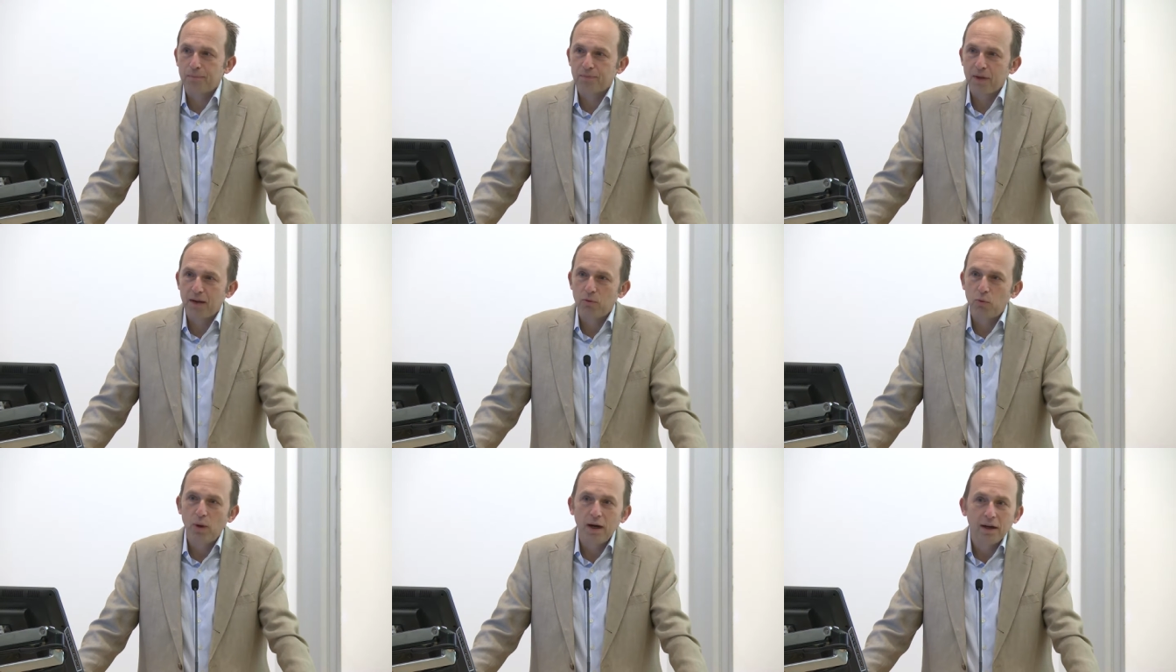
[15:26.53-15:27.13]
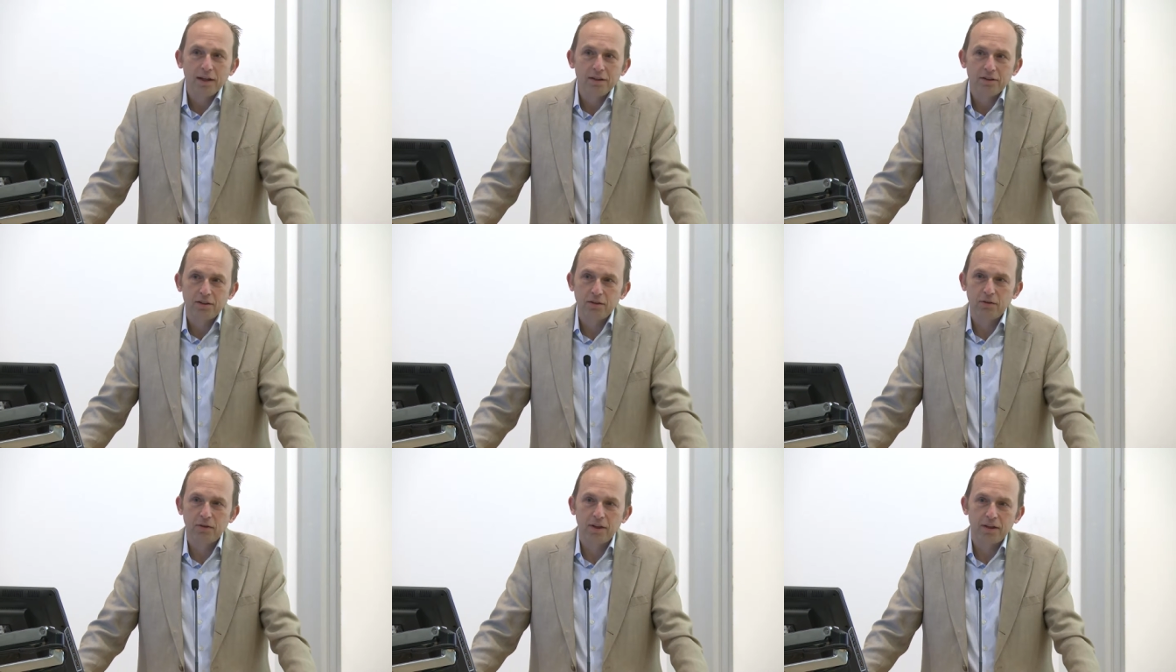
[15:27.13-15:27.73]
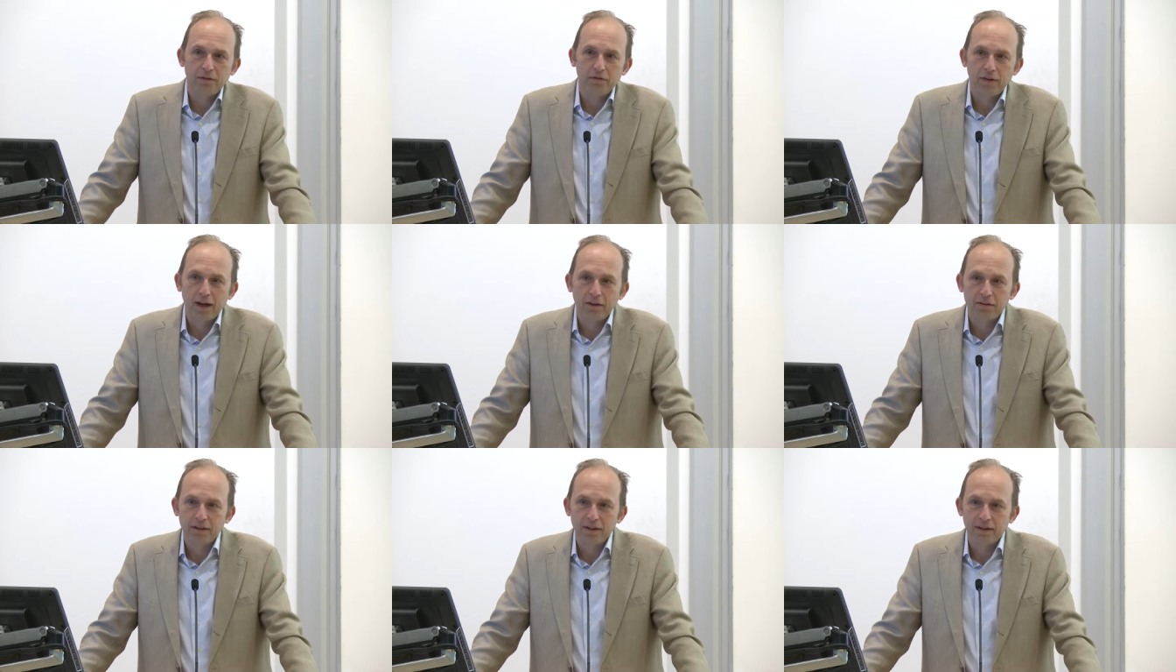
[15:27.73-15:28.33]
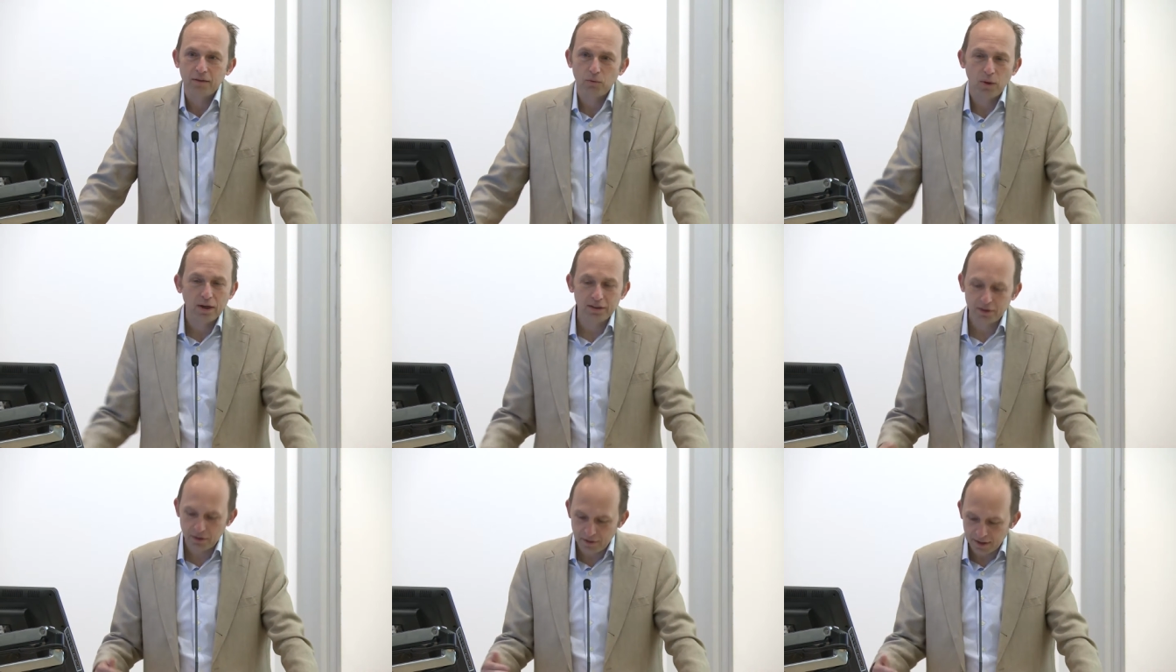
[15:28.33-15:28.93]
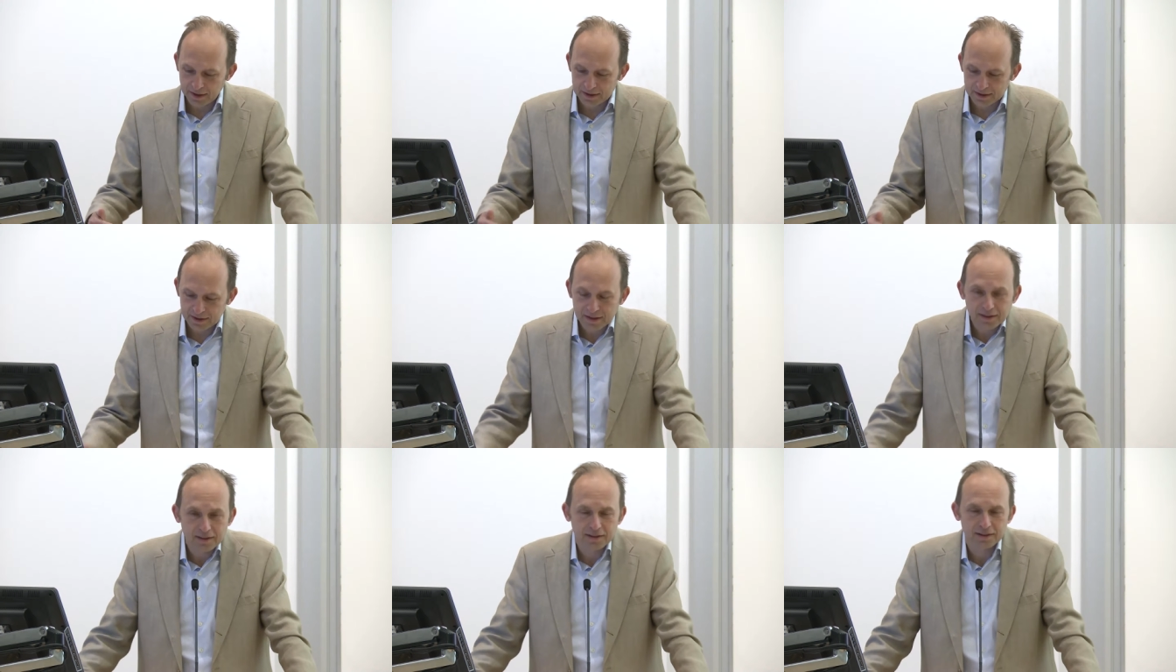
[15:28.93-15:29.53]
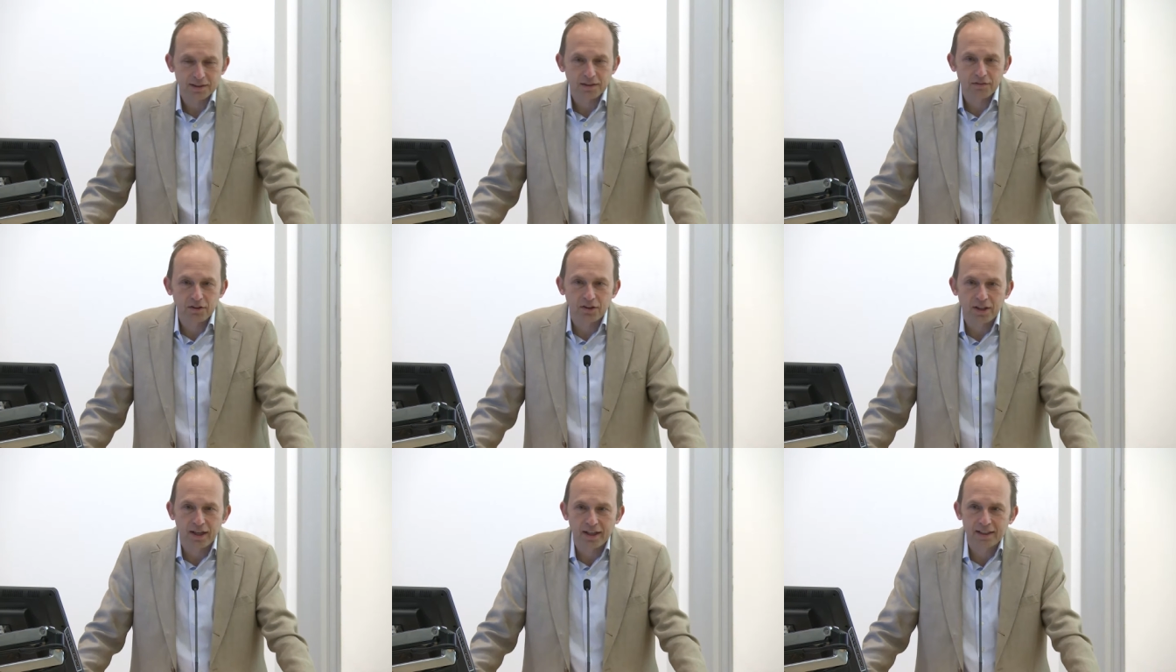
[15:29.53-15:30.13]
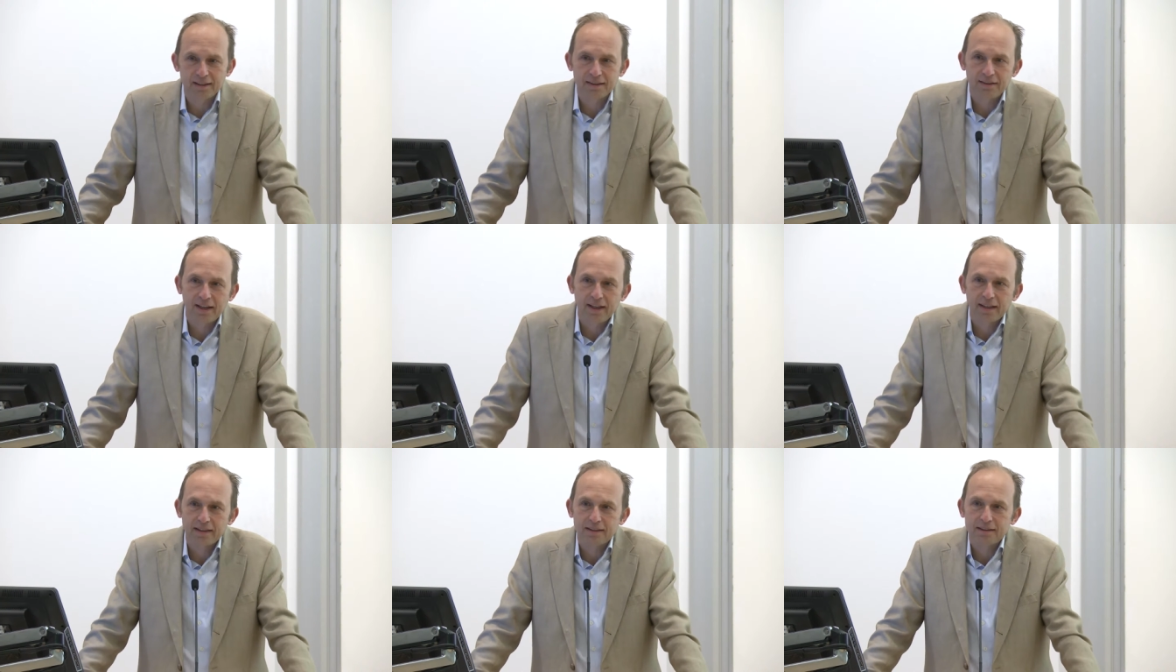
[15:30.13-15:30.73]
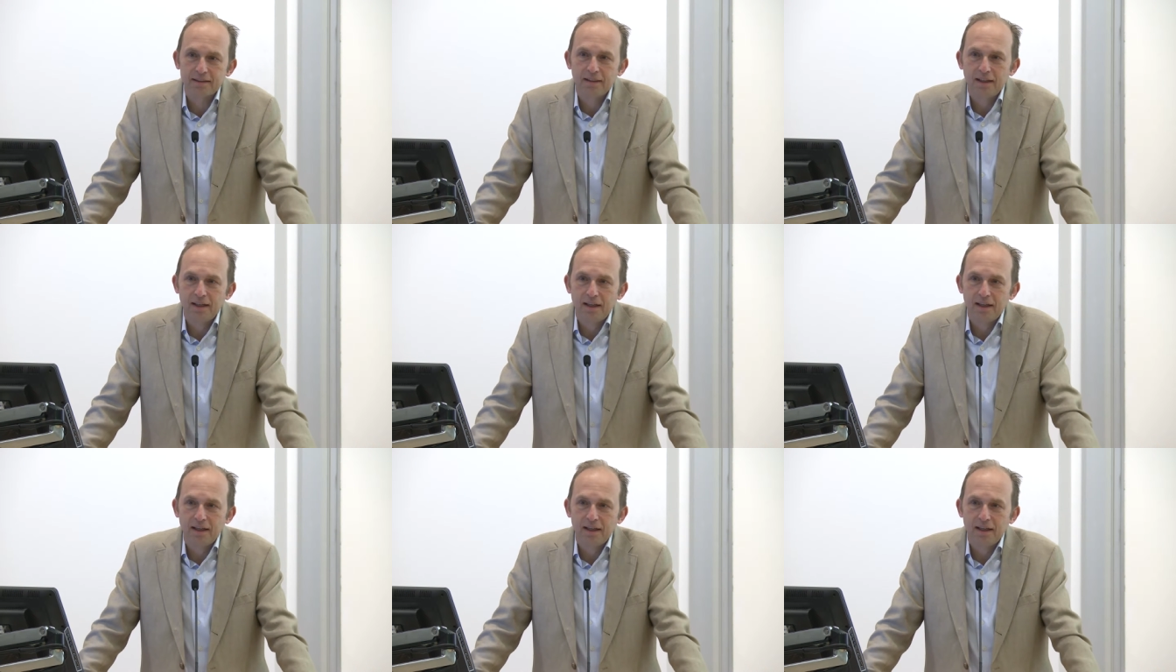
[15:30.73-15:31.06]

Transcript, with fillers: And well into the founding, well into the existence of the United States,